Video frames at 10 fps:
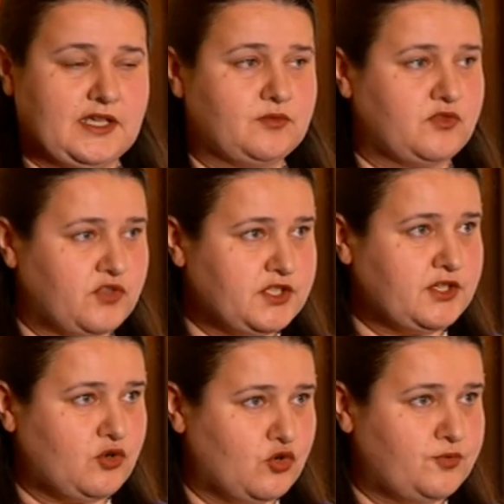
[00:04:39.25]
and we
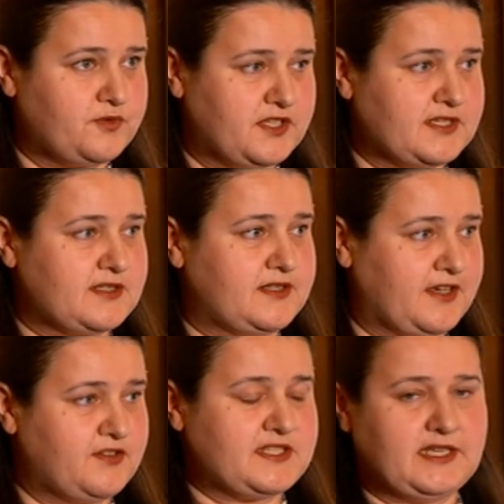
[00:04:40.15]
really hope these
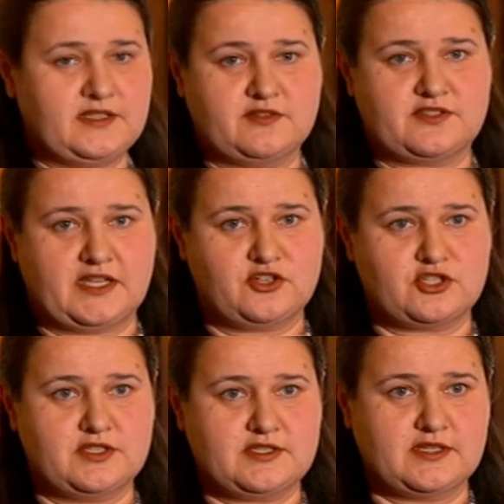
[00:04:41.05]
devastating
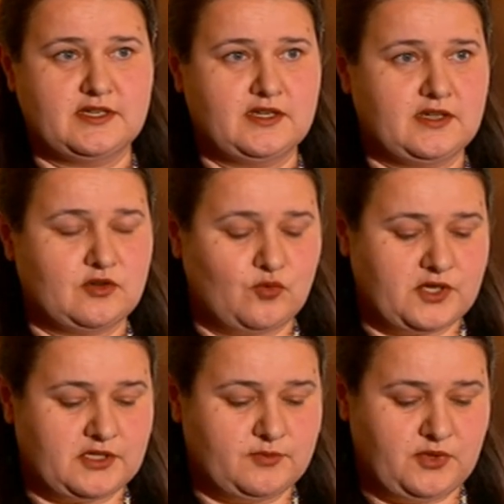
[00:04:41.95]
sanctions
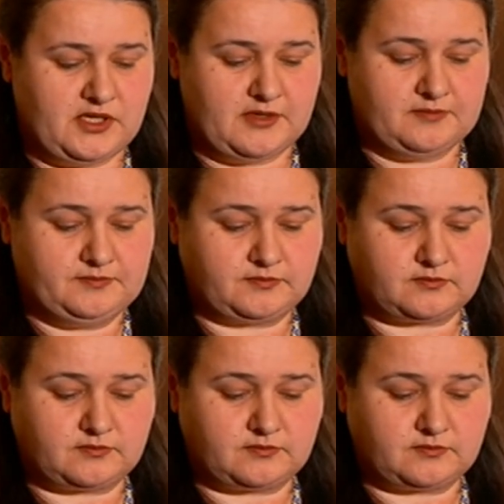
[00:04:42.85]
will be